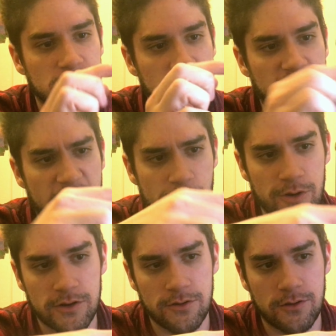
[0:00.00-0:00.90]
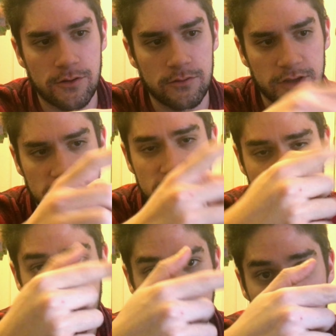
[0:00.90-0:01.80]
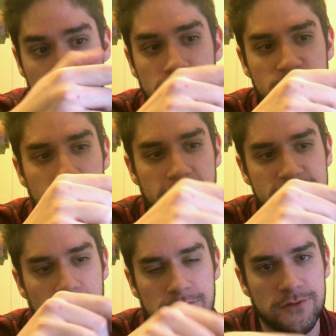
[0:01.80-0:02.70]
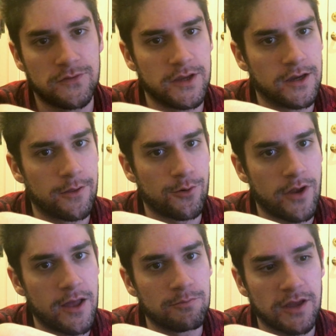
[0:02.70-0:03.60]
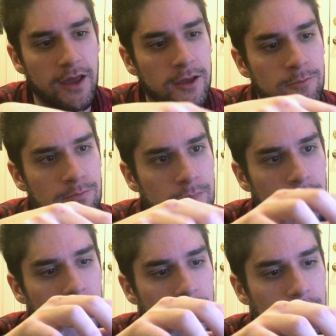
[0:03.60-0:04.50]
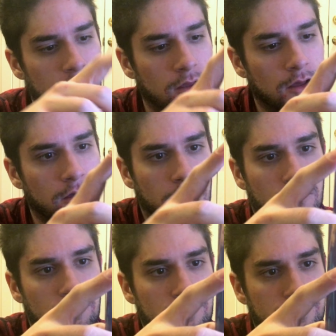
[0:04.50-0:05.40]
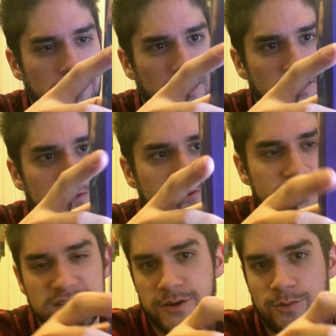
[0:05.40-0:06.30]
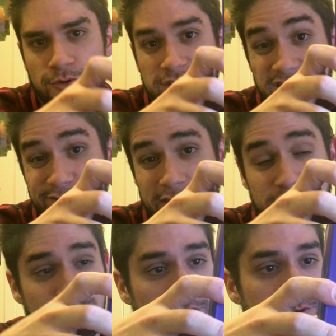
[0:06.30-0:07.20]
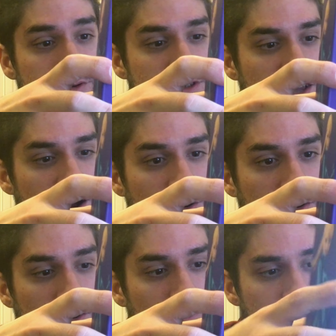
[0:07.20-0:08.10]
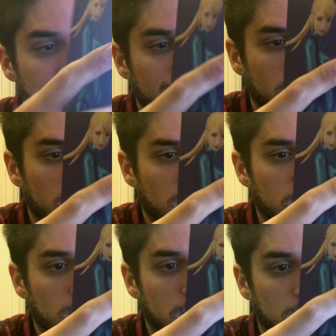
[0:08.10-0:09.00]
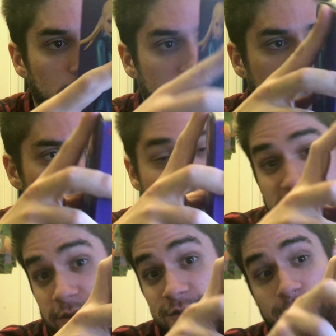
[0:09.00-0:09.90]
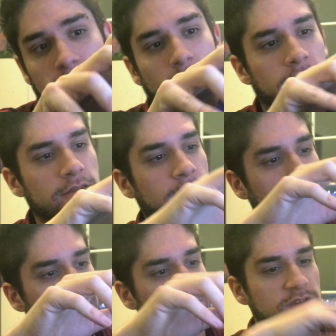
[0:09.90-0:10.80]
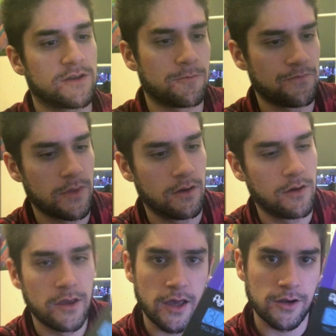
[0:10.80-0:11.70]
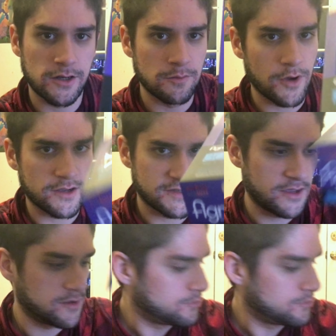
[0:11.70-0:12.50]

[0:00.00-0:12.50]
character like this figure is based off of the other M game. But I definitely see her more as a Smash Brothers character, just because I use her a lot in that game. So, yeah, I'm gonna unbox that in